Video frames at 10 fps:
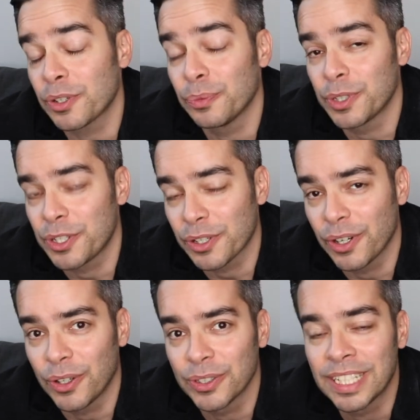which are
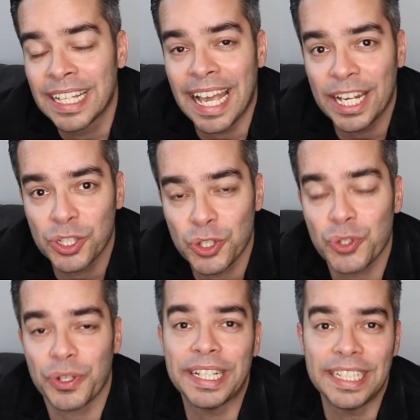called
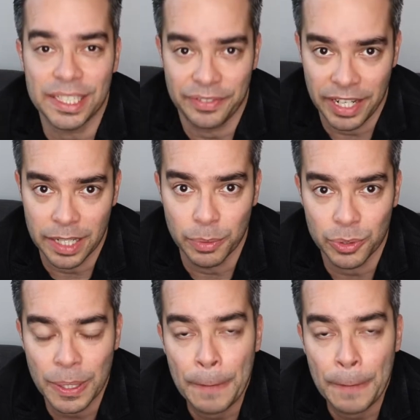extraneous variables.